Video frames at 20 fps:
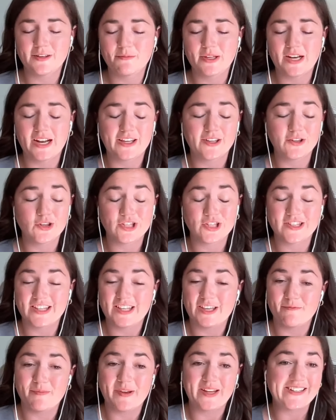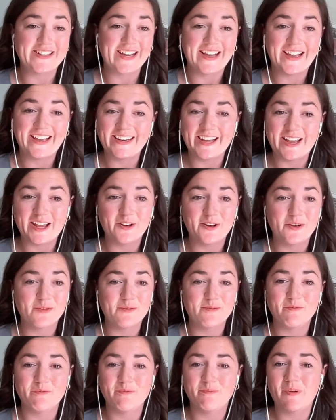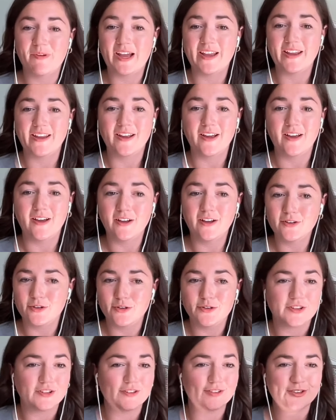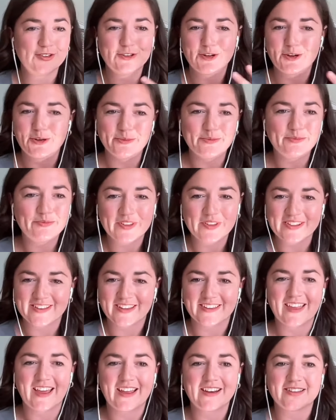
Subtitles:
but I can just think of my dad and my uncles and, things like that.